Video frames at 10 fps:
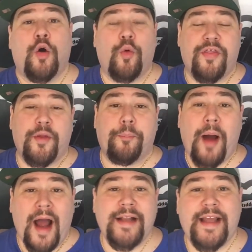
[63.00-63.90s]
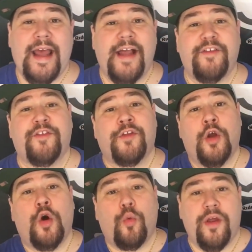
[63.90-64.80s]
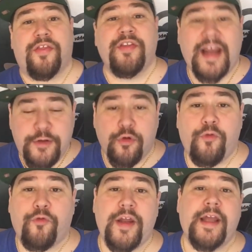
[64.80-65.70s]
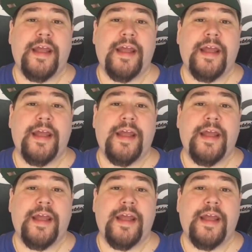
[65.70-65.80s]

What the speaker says: with a podcast with Nitro Freak.